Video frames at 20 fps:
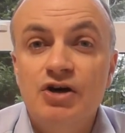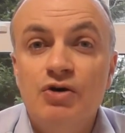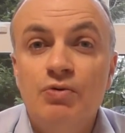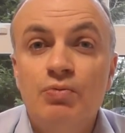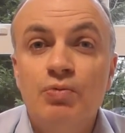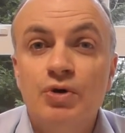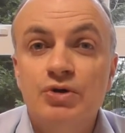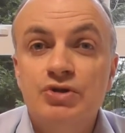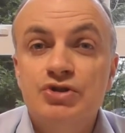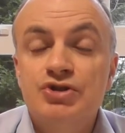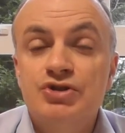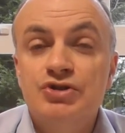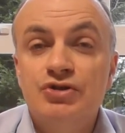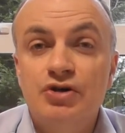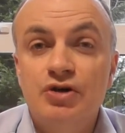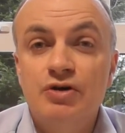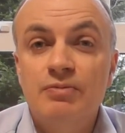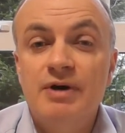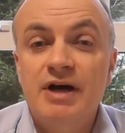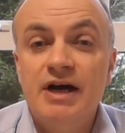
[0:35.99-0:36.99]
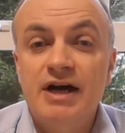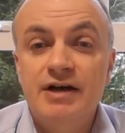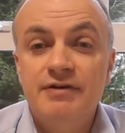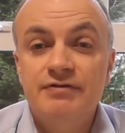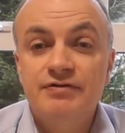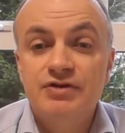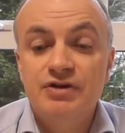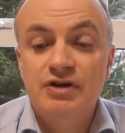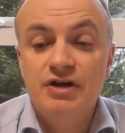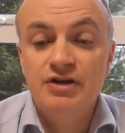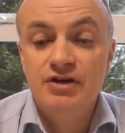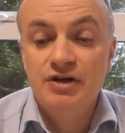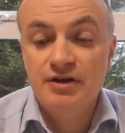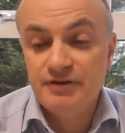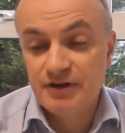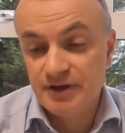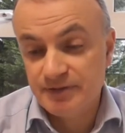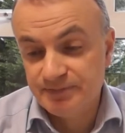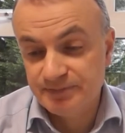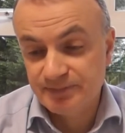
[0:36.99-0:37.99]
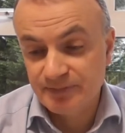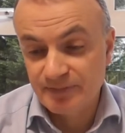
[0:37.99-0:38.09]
one storm after another.